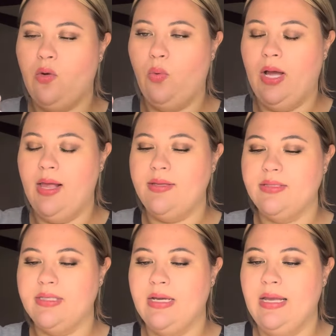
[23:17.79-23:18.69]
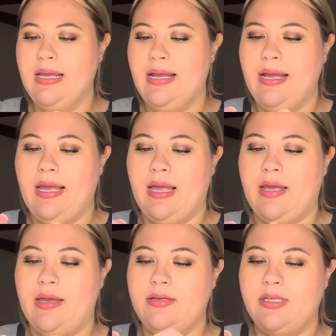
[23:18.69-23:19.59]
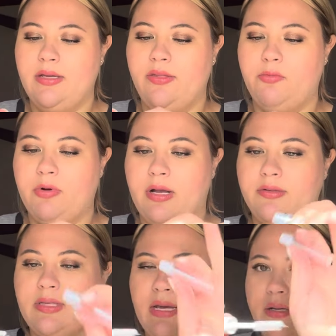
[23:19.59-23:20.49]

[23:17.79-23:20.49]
wand and the brow side